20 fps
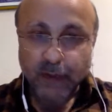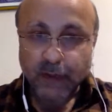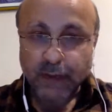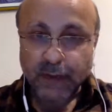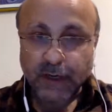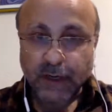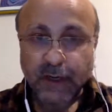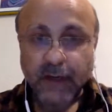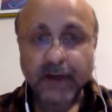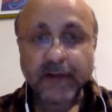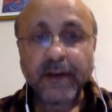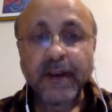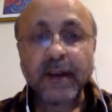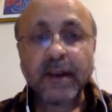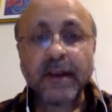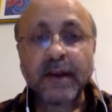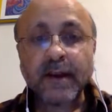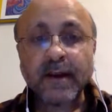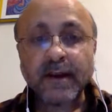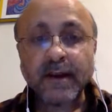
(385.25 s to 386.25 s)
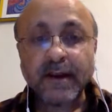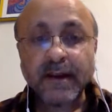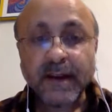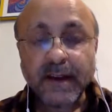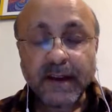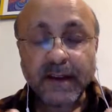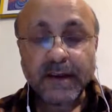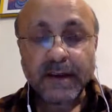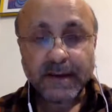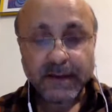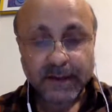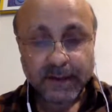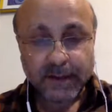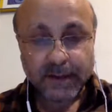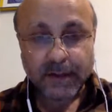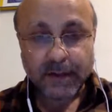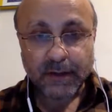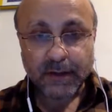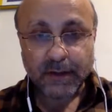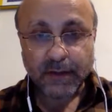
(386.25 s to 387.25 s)
jugglery needed
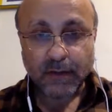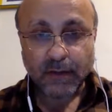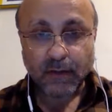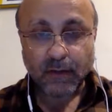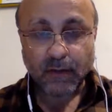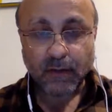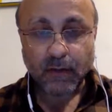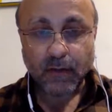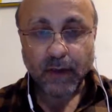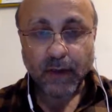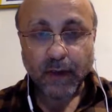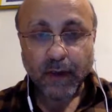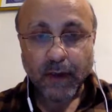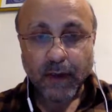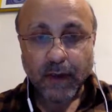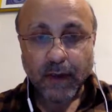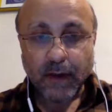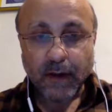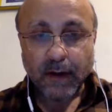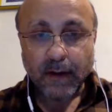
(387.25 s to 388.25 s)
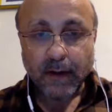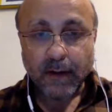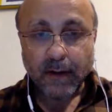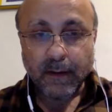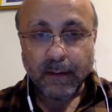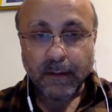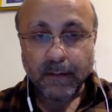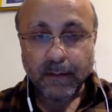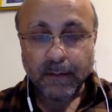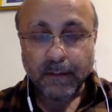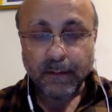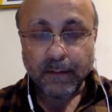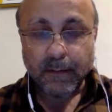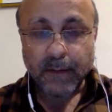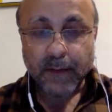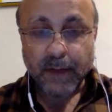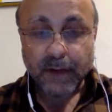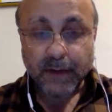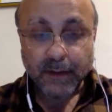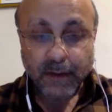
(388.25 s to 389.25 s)
to uh,
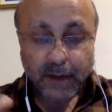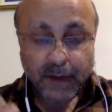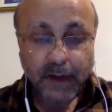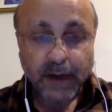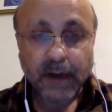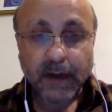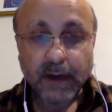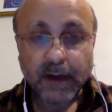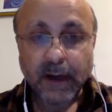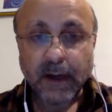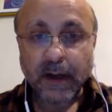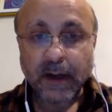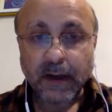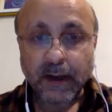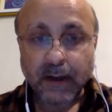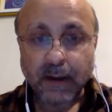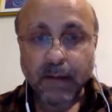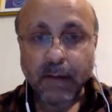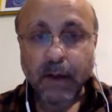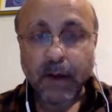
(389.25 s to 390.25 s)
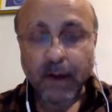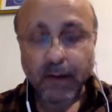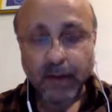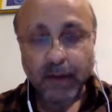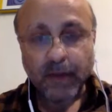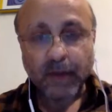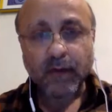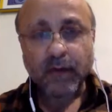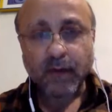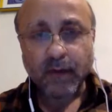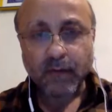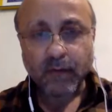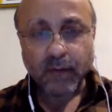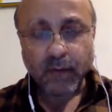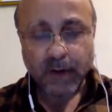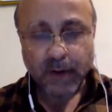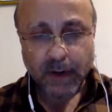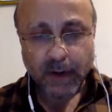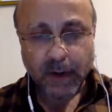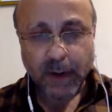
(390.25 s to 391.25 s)
be critical about your own
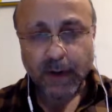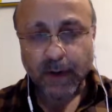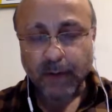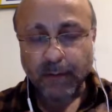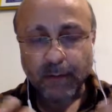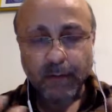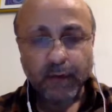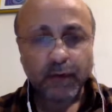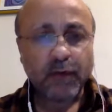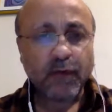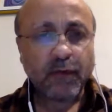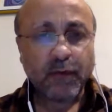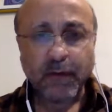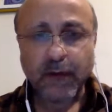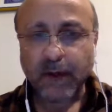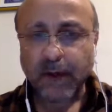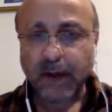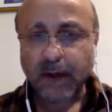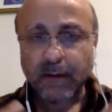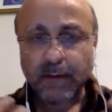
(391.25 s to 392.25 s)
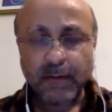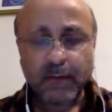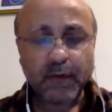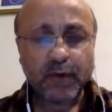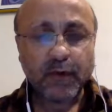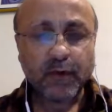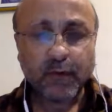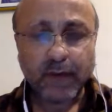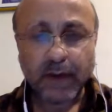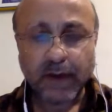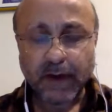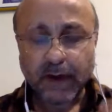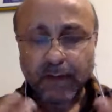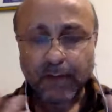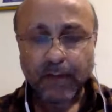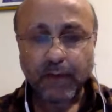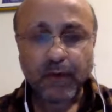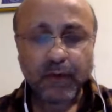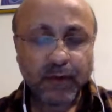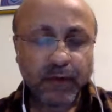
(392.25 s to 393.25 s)
work and improve it and improve it
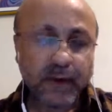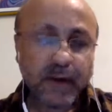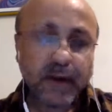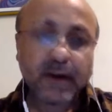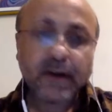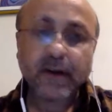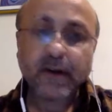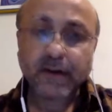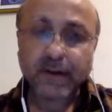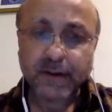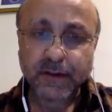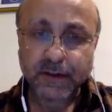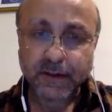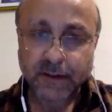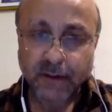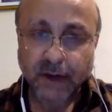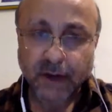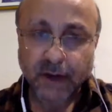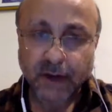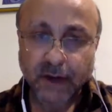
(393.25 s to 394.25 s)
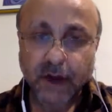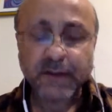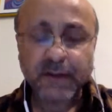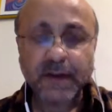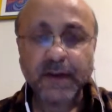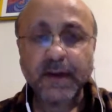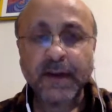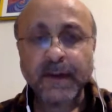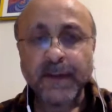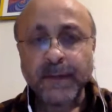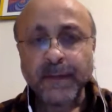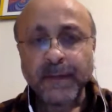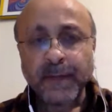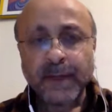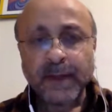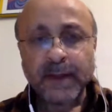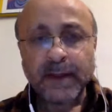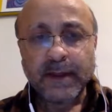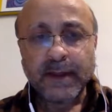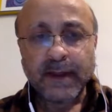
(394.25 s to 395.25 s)
across drafts,
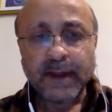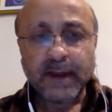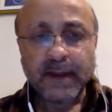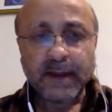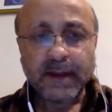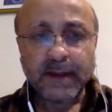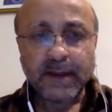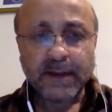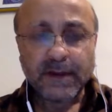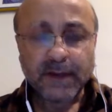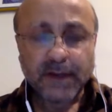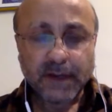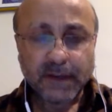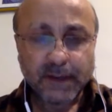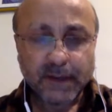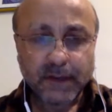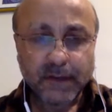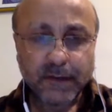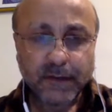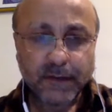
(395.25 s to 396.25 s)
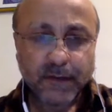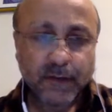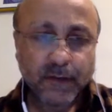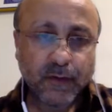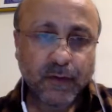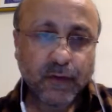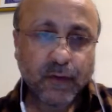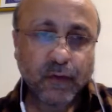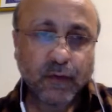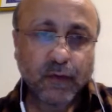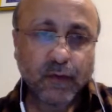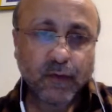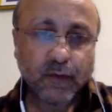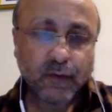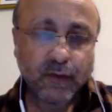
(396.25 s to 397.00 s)
then chances of you